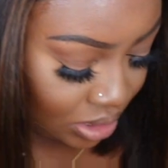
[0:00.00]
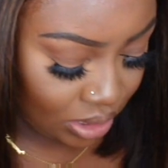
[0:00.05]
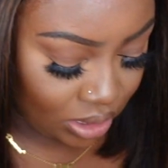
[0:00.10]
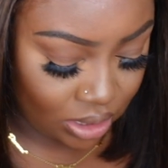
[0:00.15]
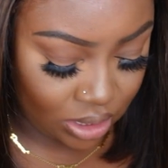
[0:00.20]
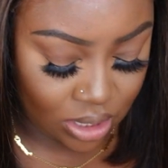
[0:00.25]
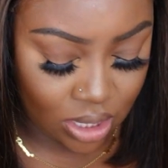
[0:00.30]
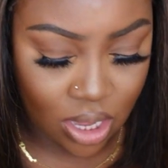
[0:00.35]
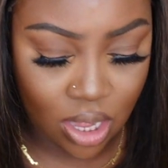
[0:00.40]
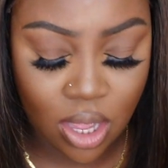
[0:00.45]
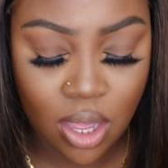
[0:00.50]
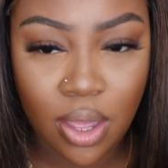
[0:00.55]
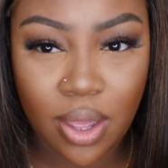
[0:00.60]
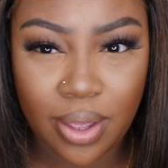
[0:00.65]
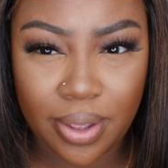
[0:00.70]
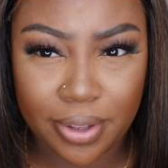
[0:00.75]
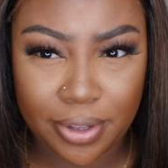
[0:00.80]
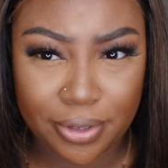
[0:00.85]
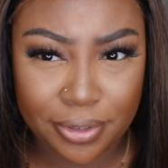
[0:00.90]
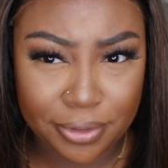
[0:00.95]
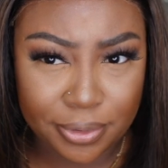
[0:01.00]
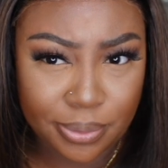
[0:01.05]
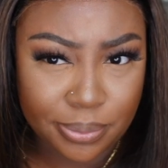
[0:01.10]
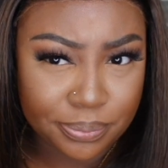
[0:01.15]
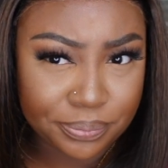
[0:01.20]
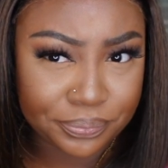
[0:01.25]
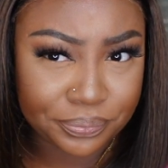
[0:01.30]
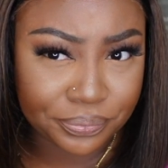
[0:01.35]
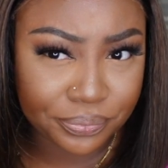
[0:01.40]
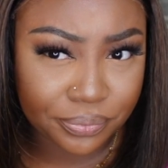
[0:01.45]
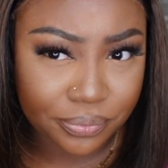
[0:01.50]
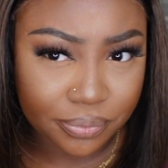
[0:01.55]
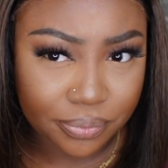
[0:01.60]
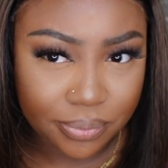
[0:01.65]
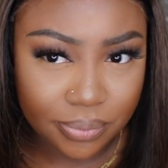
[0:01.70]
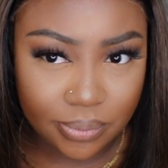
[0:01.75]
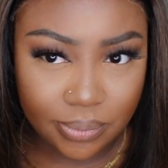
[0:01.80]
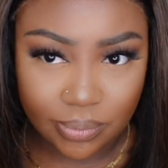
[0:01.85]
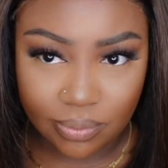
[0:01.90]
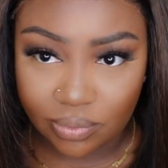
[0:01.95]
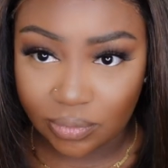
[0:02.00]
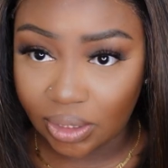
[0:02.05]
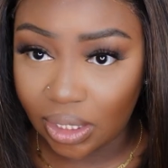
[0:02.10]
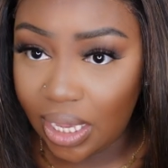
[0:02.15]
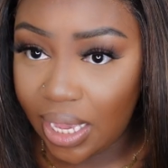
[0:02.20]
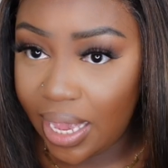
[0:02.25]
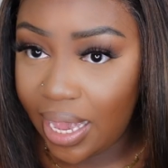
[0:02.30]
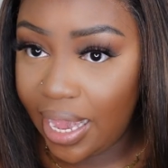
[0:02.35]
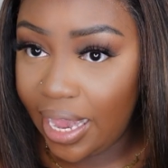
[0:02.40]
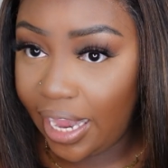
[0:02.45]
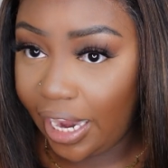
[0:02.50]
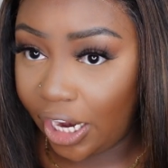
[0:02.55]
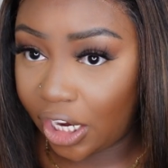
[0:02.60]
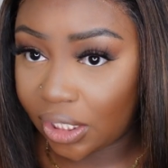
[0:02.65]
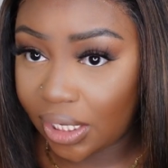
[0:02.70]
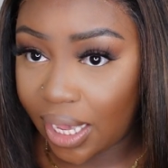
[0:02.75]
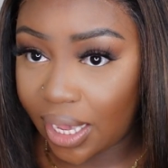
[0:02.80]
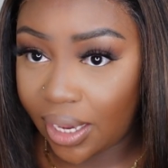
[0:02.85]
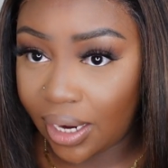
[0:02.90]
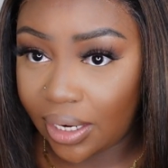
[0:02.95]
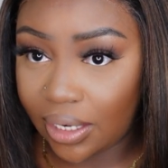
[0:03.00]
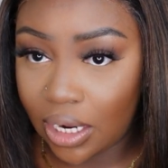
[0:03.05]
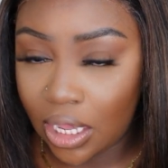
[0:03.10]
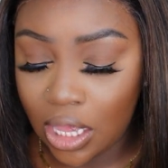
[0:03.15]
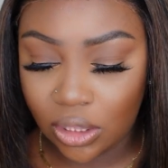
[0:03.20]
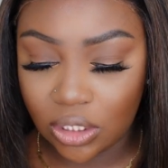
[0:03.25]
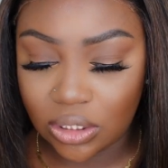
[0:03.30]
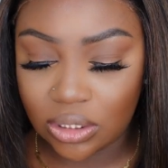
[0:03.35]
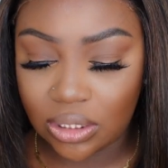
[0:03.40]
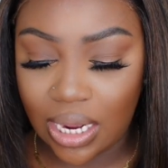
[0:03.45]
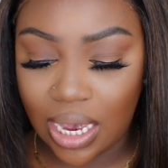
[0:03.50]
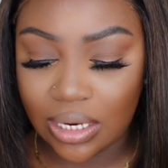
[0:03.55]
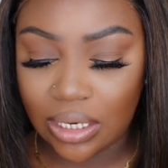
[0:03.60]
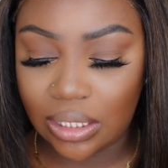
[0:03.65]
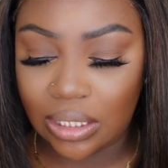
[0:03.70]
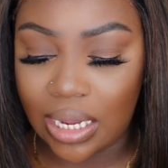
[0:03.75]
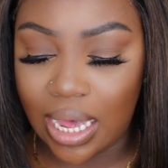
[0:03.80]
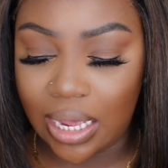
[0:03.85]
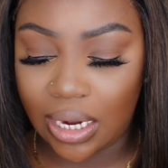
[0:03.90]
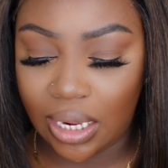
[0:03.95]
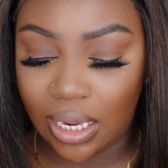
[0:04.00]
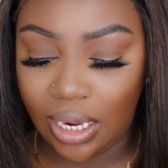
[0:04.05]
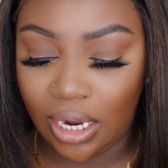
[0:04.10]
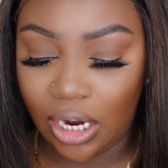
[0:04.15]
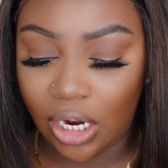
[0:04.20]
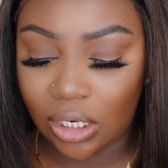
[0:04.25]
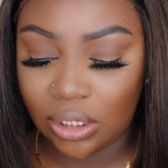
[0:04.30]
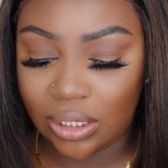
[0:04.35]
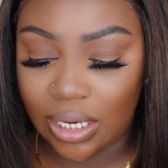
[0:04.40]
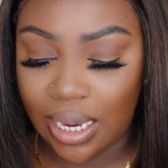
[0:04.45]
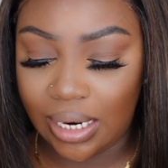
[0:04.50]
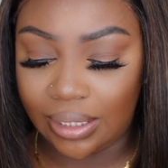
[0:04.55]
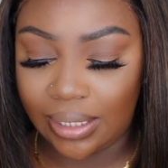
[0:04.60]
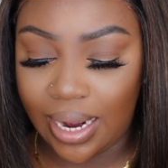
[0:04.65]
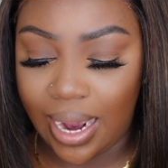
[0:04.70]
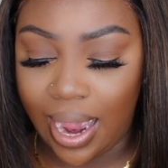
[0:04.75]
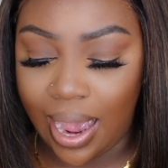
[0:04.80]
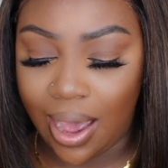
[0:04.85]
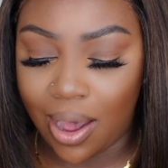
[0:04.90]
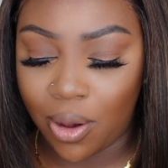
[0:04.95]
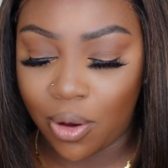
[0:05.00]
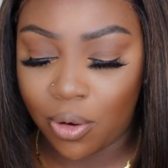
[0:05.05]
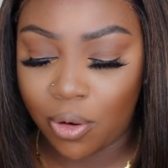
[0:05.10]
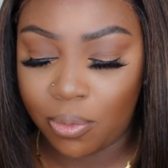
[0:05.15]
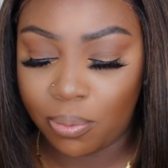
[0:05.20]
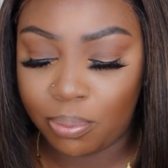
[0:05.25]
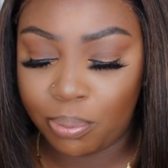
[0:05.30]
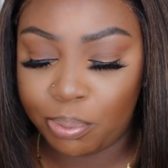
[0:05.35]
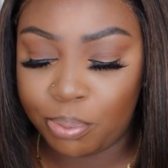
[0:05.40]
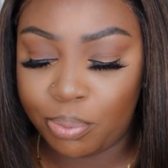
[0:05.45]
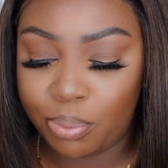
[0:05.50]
the um, hairline. There's not a lot of hairline out,